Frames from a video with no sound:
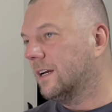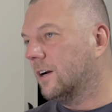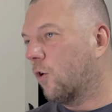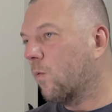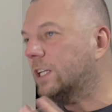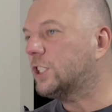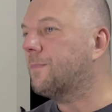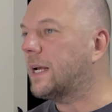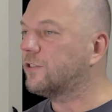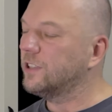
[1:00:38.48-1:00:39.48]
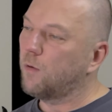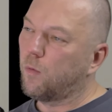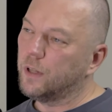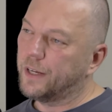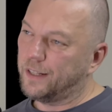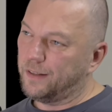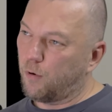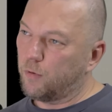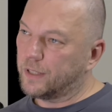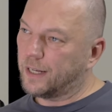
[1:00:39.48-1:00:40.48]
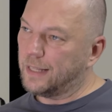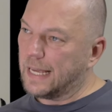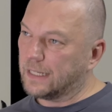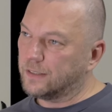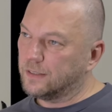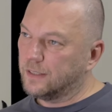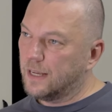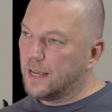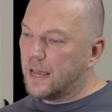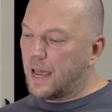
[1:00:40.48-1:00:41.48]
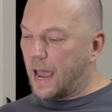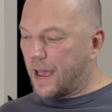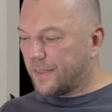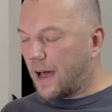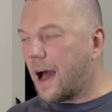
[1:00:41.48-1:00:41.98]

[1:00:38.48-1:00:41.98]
which metric we will collect and